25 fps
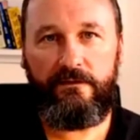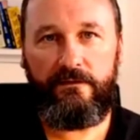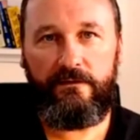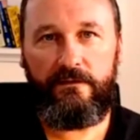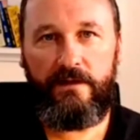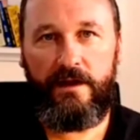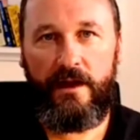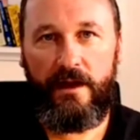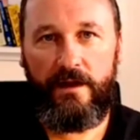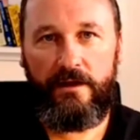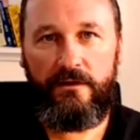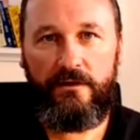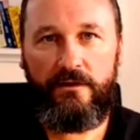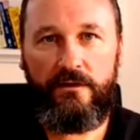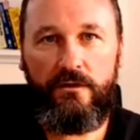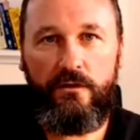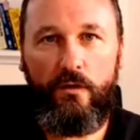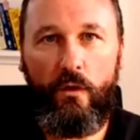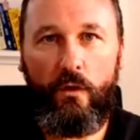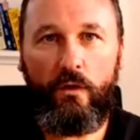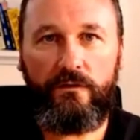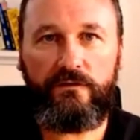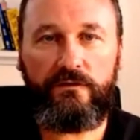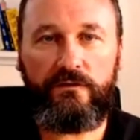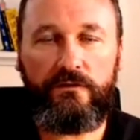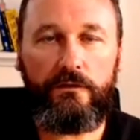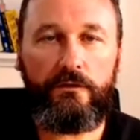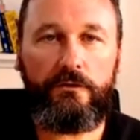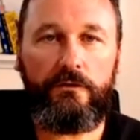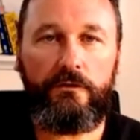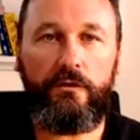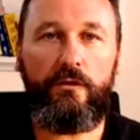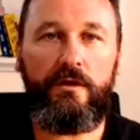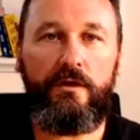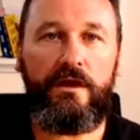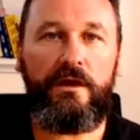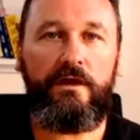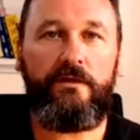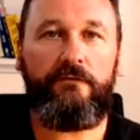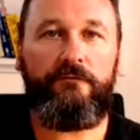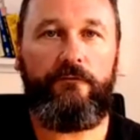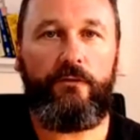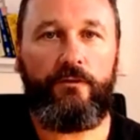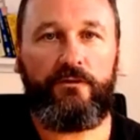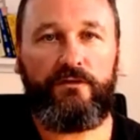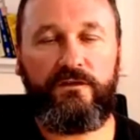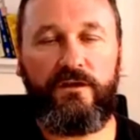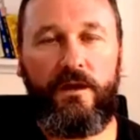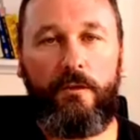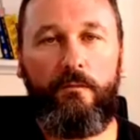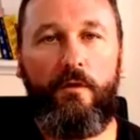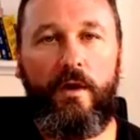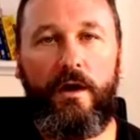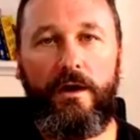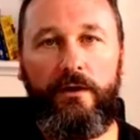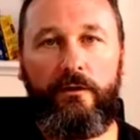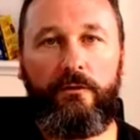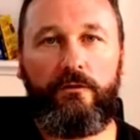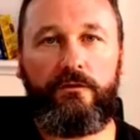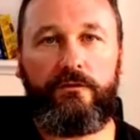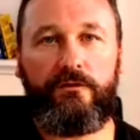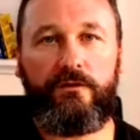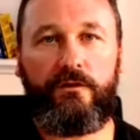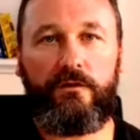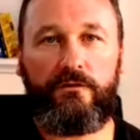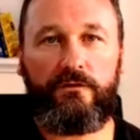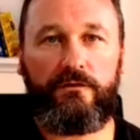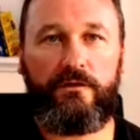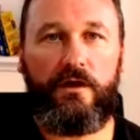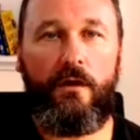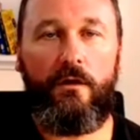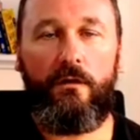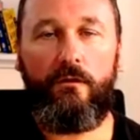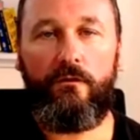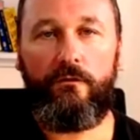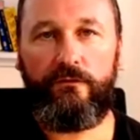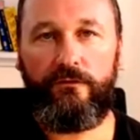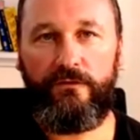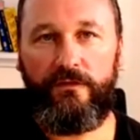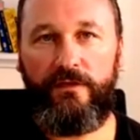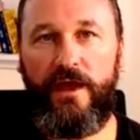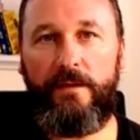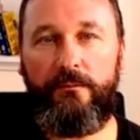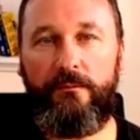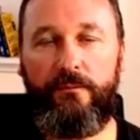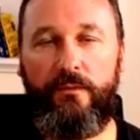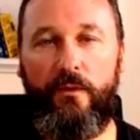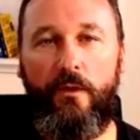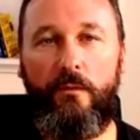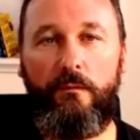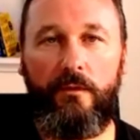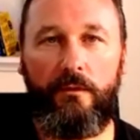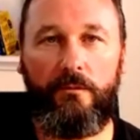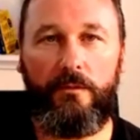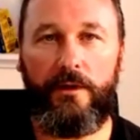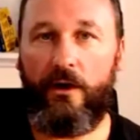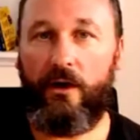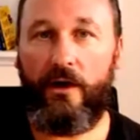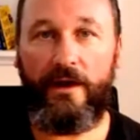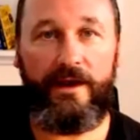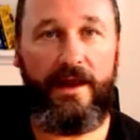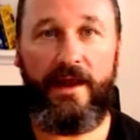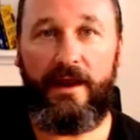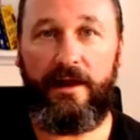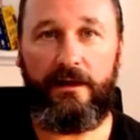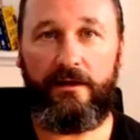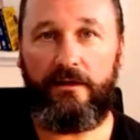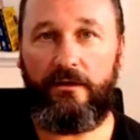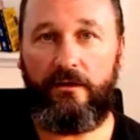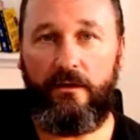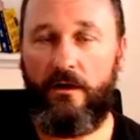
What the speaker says: you know, you're still looking for someone else to solve that problem. And I get it.